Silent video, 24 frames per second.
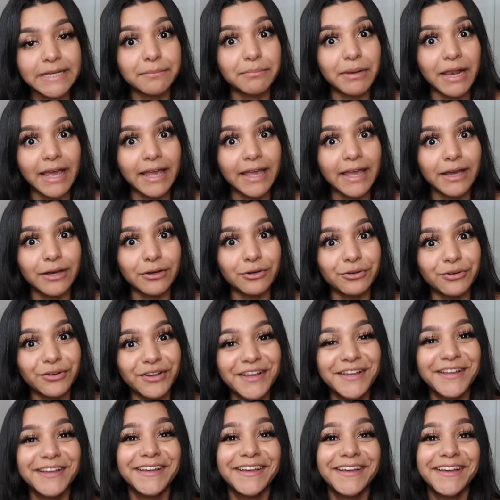black out.
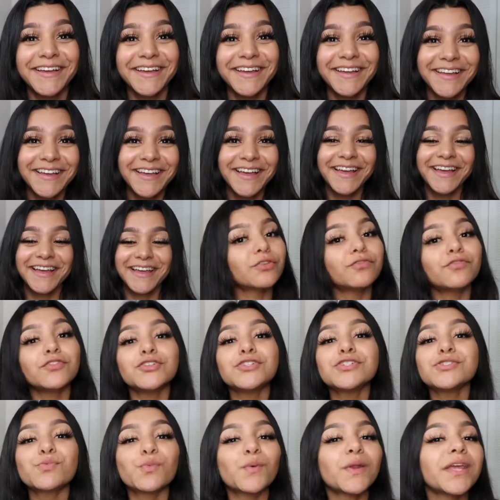So if you
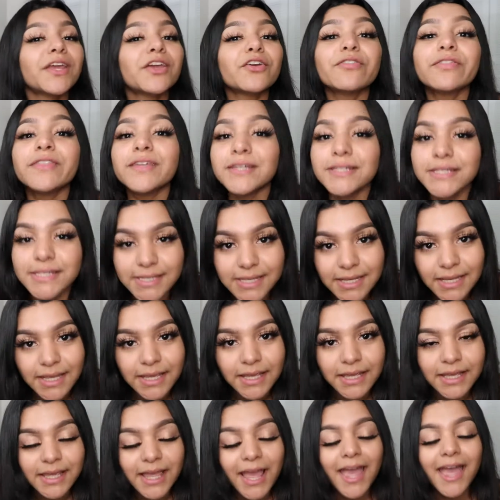just want to hear the
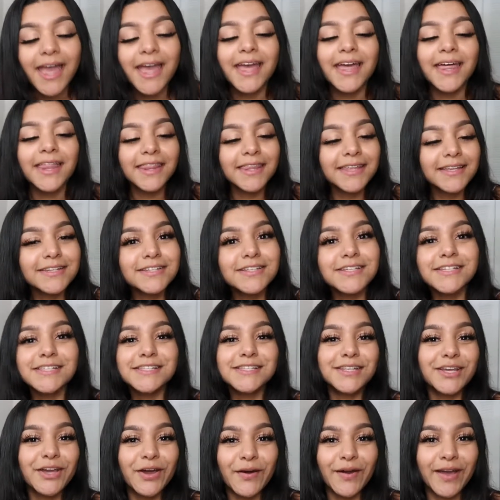tea, then
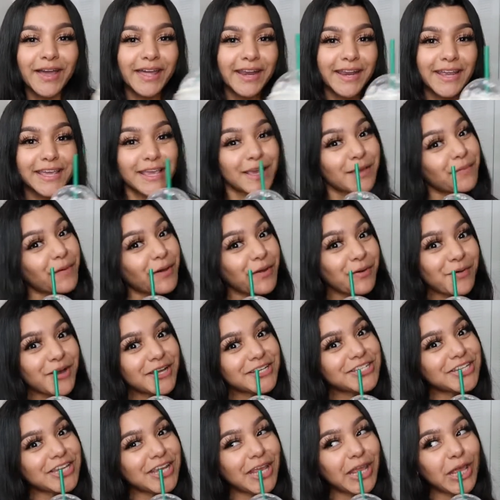just go ahead and keep on
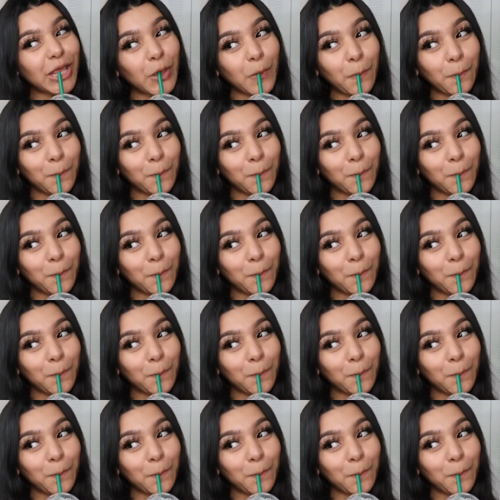watching.